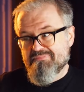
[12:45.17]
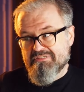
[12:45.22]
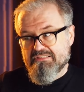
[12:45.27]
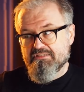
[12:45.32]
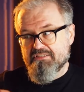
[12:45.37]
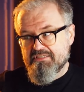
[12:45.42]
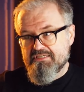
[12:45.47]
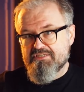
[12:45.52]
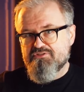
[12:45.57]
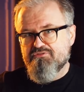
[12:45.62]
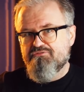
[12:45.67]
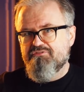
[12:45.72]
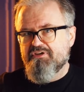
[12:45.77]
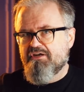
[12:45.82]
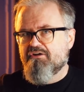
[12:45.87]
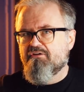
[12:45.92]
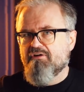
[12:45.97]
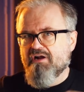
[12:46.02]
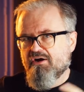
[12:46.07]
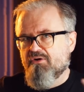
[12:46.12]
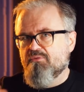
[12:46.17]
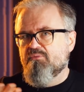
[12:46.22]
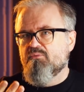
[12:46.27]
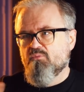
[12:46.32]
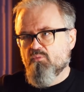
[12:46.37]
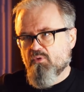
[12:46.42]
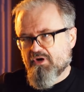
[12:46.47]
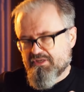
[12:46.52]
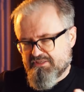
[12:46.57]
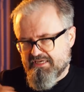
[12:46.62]
at least figure out
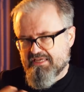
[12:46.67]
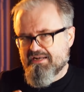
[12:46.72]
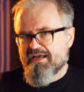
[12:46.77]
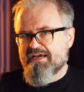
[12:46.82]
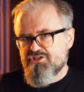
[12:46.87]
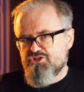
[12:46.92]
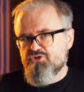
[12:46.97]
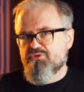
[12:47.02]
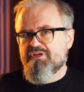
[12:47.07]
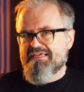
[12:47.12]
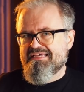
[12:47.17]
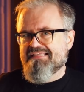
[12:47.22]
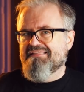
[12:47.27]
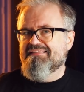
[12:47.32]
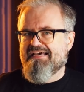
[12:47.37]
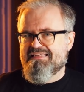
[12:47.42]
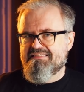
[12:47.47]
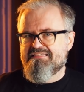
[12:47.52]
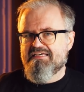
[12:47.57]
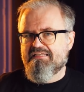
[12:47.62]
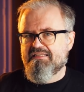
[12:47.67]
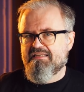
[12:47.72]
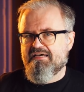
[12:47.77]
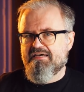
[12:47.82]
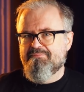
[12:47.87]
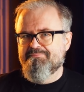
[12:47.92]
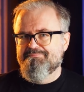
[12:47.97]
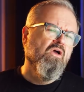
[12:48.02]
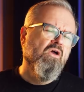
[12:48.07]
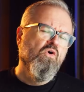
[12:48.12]
what can I do to hit that
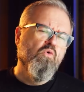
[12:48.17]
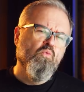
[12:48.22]
deadline.